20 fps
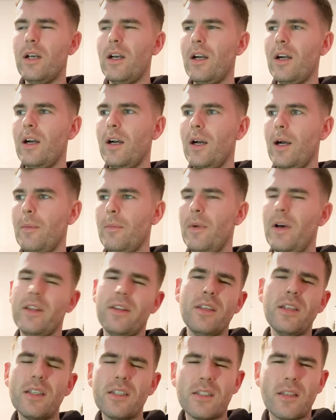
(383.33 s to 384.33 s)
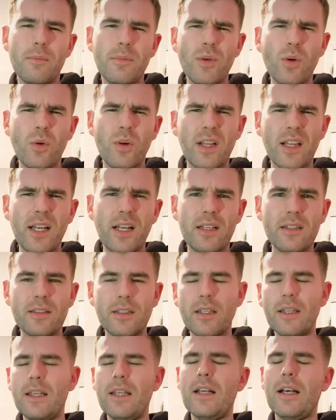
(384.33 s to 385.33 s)
um, I think it's the milk gland
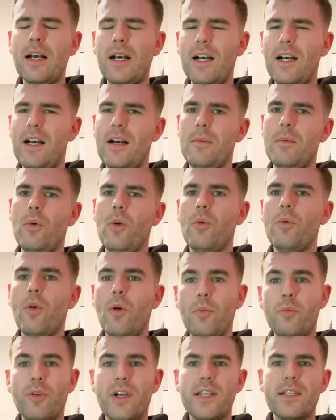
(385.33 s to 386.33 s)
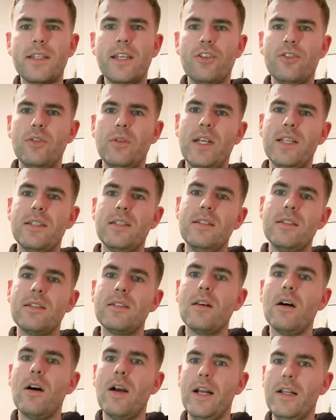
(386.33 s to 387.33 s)
um, or, or, breast tissue that's
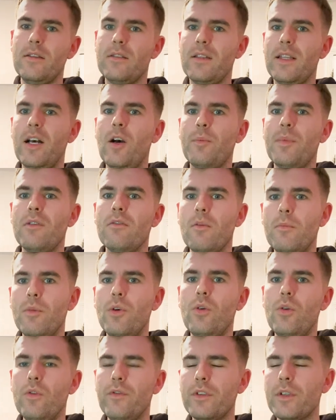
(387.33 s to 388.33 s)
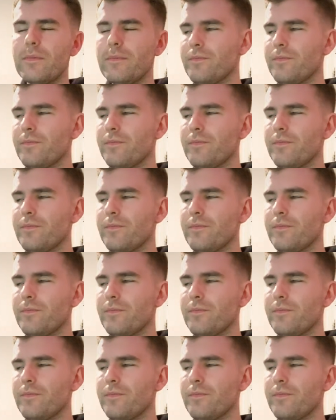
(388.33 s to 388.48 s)
inside, so that'll be removed.